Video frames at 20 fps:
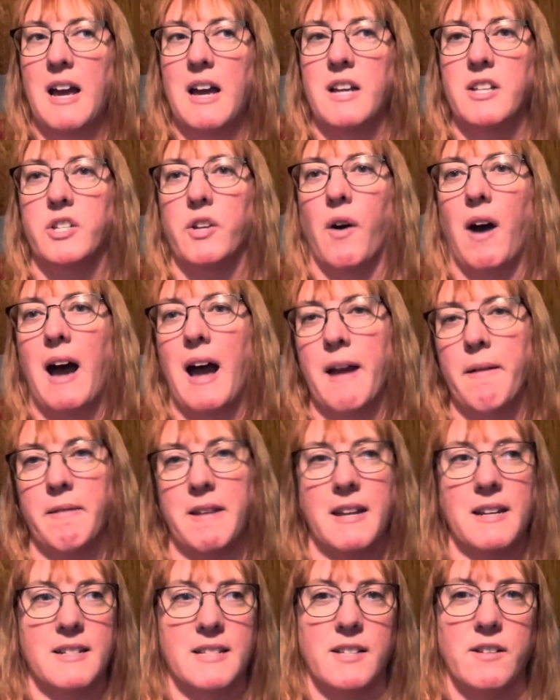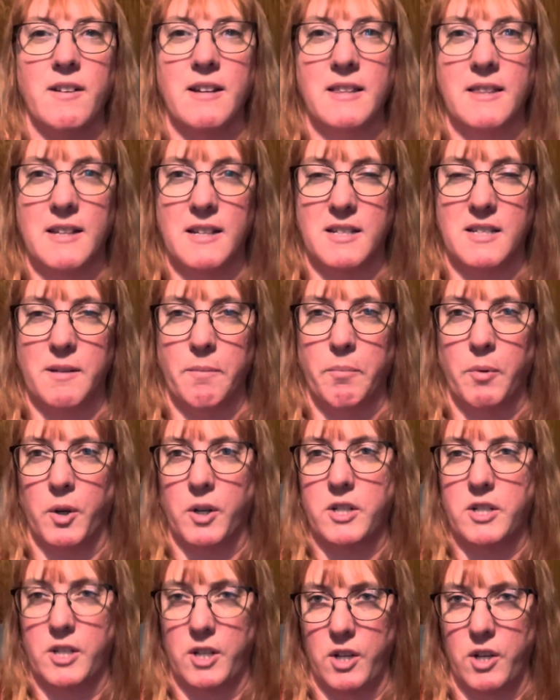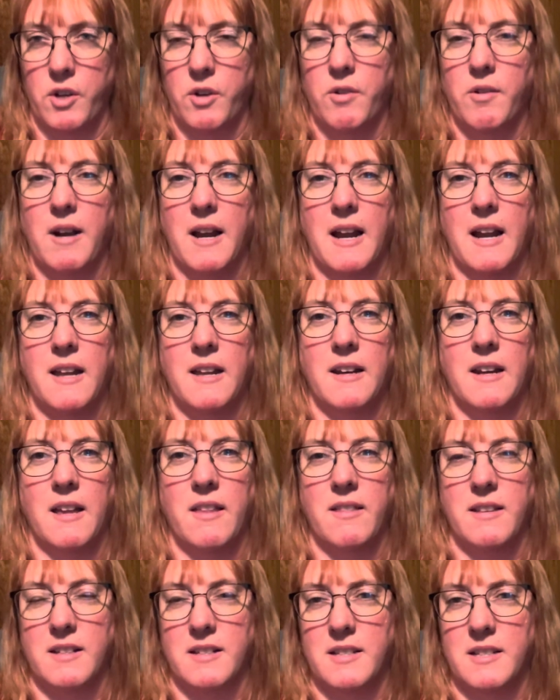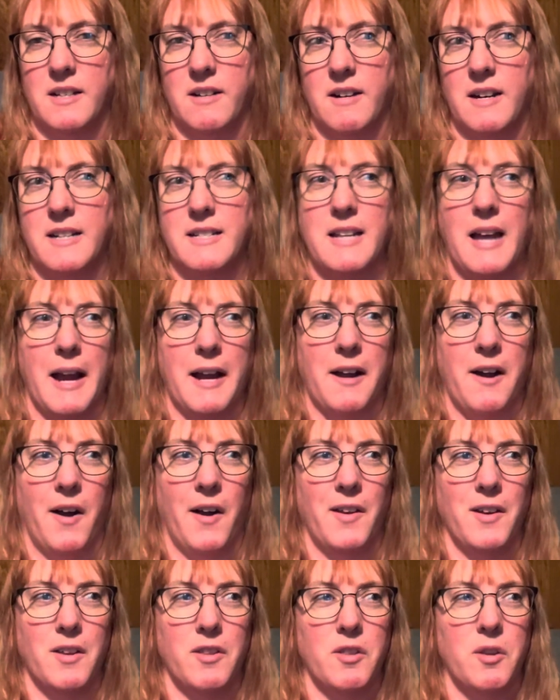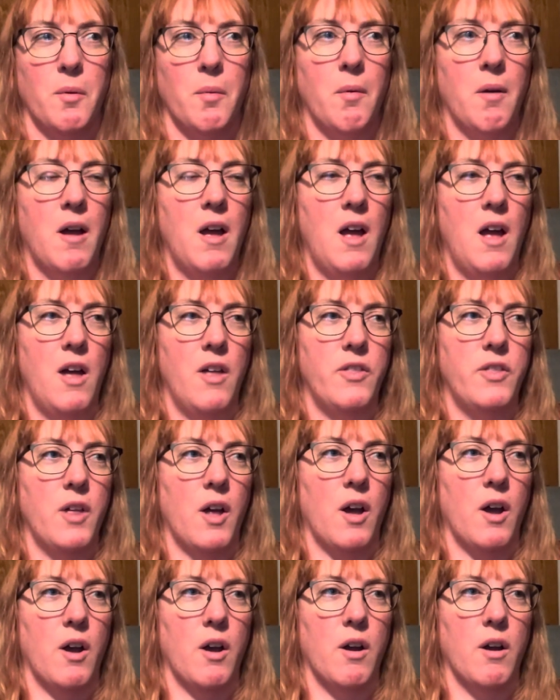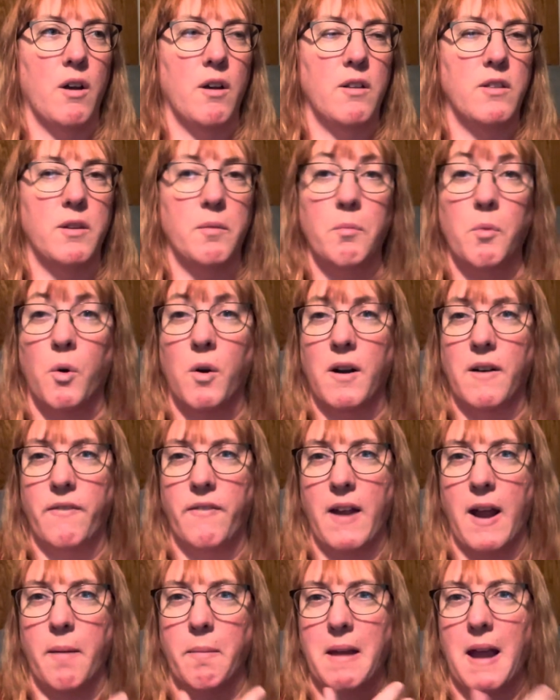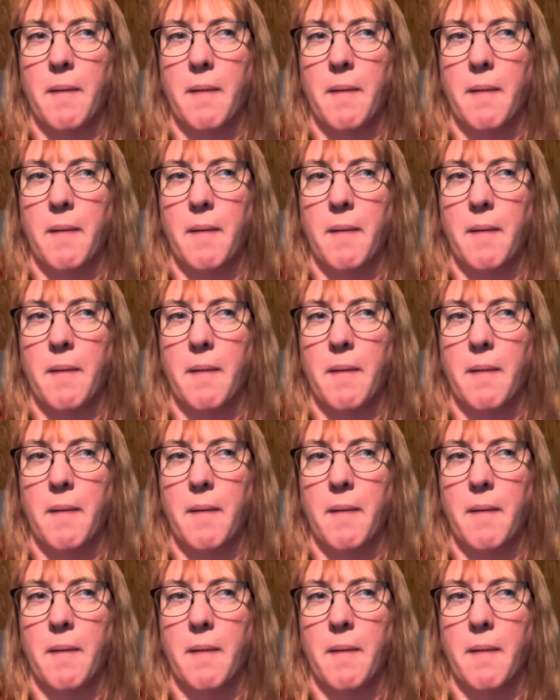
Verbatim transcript: so i'm considering this book two in this series i called it the the the Moore family.